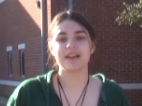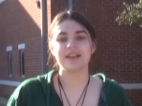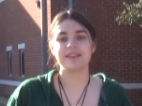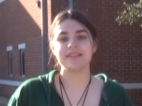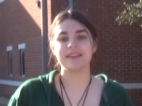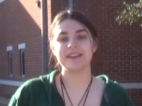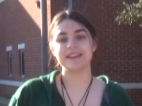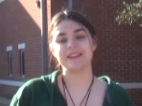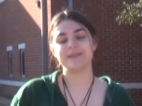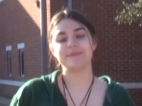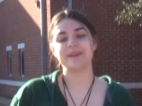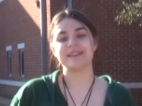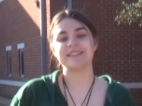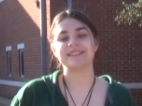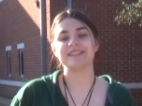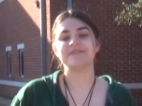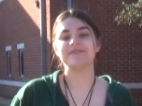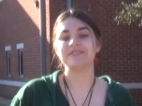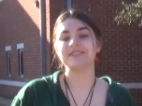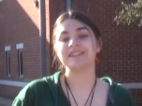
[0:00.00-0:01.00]
Thank you,
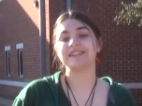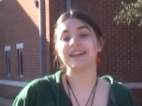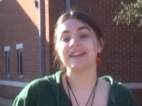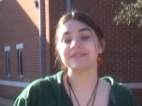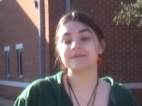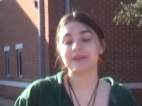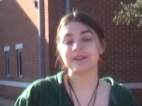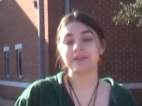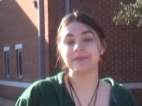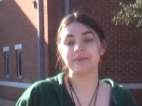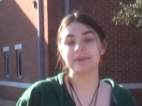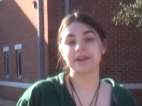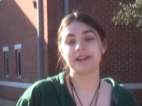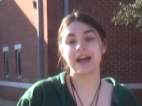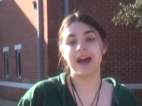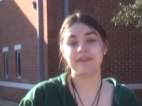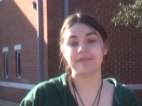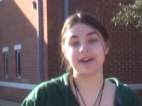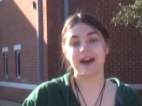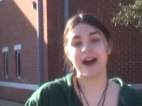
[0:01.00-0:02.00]
Mason. For today's weather, we're going
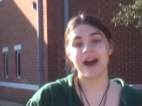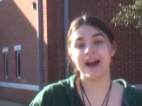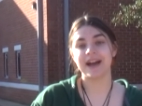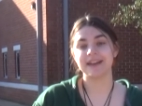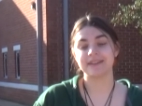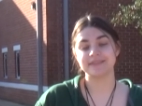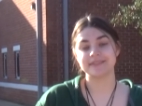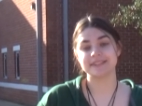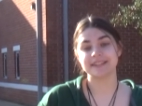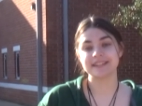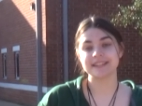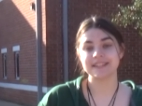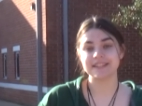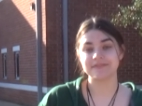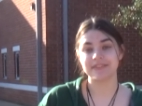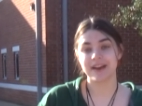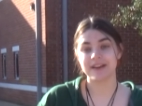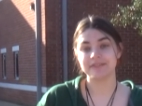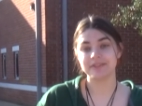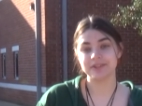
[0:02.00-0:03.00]
to have a high of
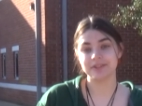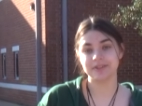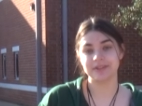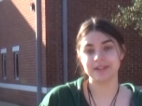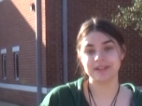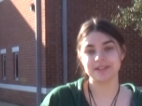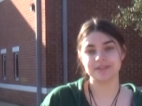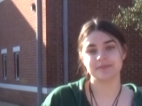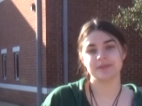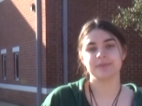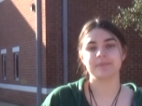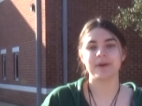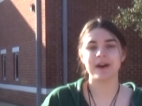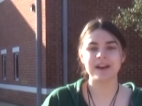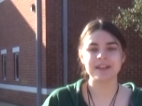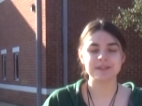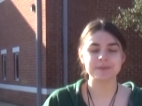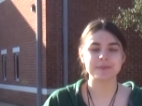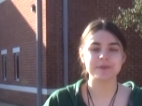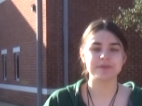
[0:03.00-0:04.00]
65 degrees with
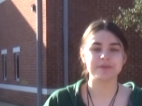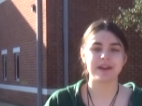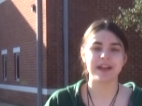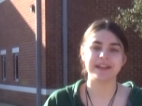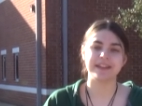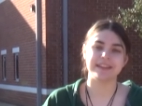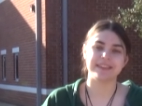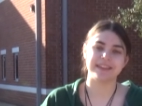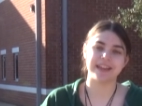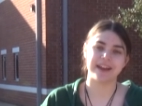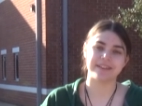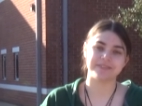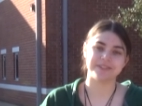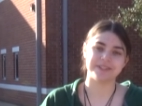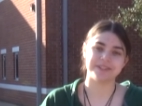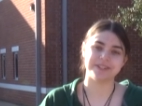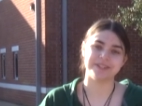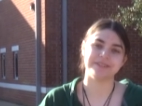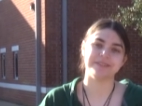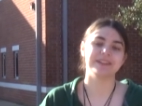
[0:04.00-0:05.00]
possible rain in the
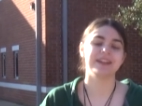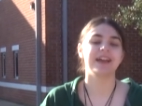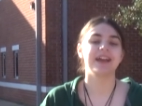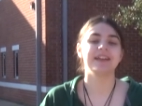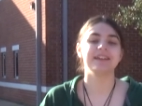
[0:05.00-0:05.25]
afternoon.